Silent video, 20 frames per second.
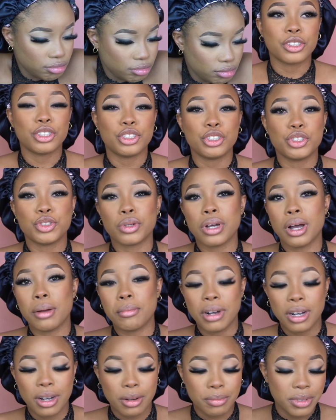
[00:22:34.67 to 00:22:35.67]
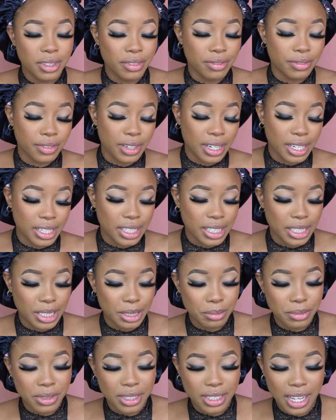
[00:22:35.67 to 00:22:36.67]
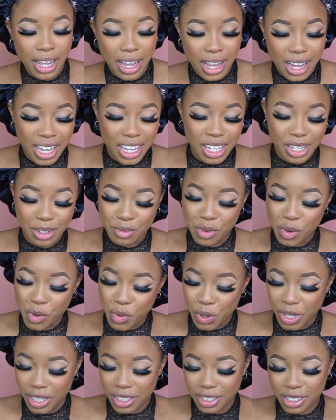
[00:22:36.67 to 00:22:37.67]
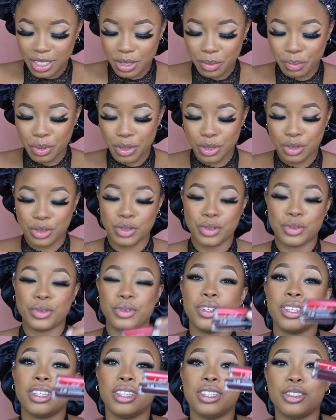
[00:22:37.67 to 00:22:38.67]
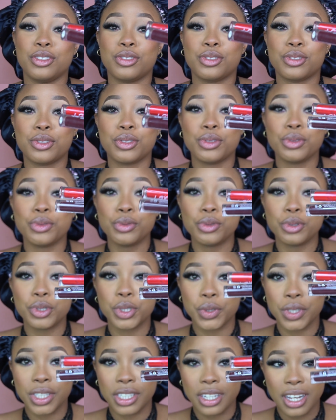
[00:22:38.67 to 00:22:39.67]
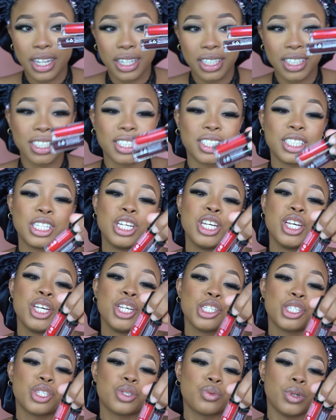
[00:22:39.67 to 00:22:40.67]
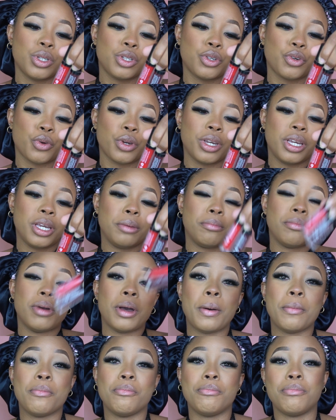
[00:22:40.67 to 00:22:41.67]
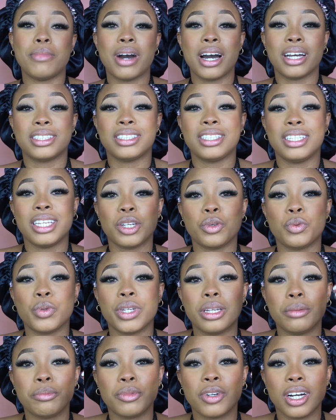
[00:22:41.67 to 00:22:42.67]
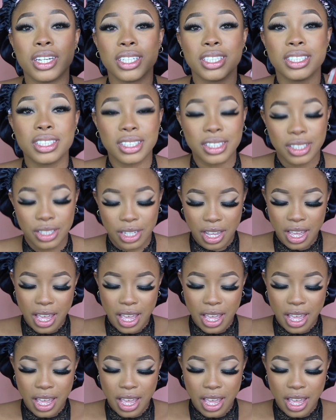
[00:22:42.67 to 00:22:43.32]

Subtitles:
I'm gonna drama up the vibes. I am going to put on these two Jordana Sweet Cream Matte Liquid Lip Colors.